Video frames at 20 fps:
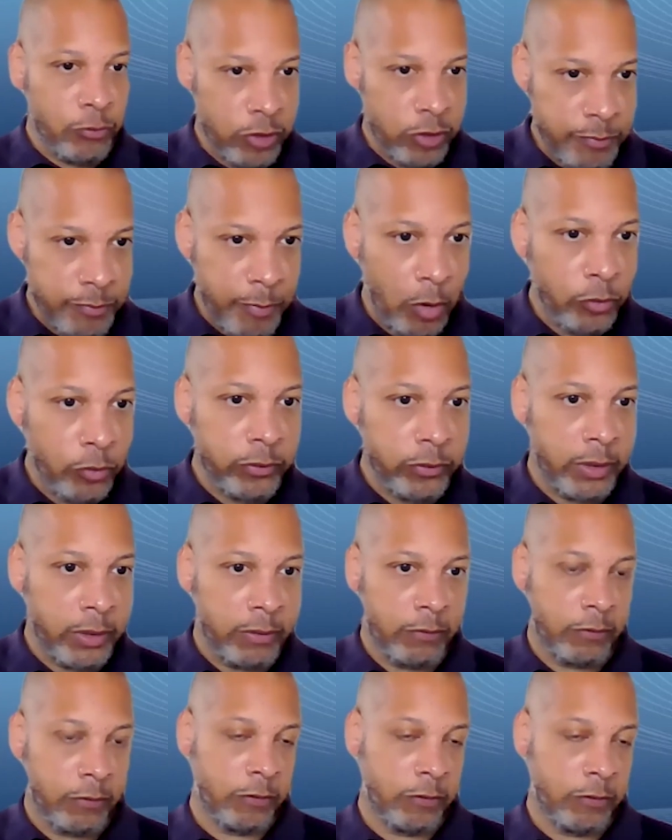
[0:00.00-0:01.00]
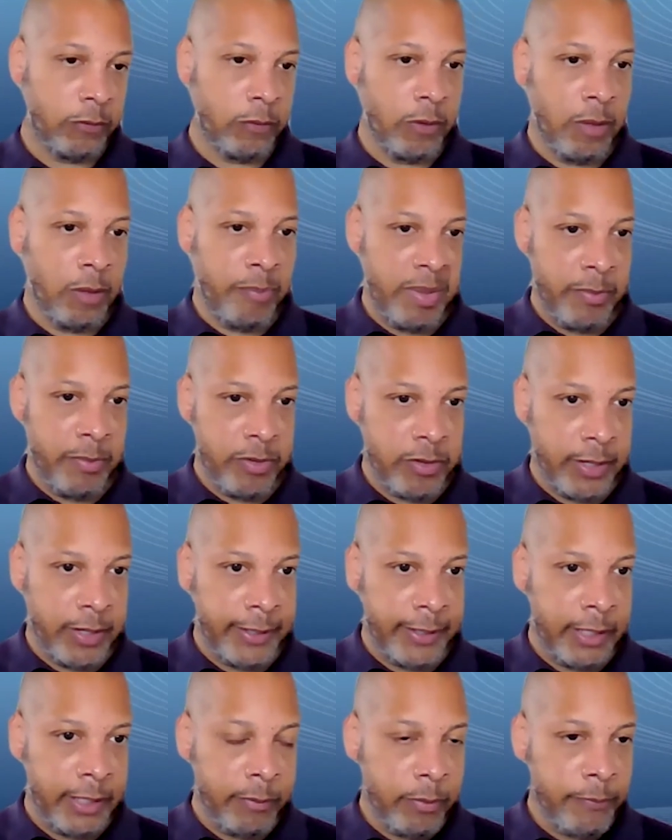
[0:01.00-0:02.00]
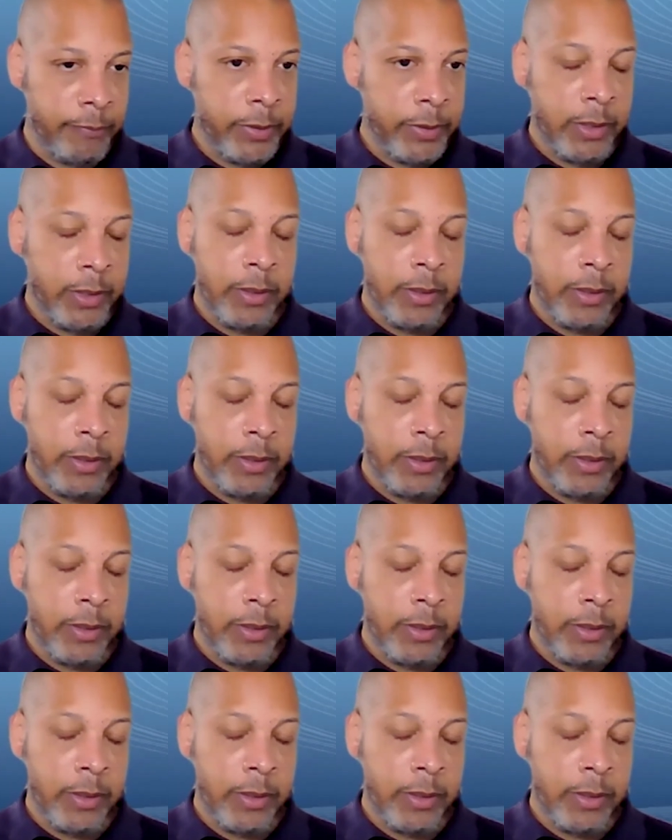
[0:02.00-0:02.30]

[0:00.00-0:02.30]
responding to abemaciclib.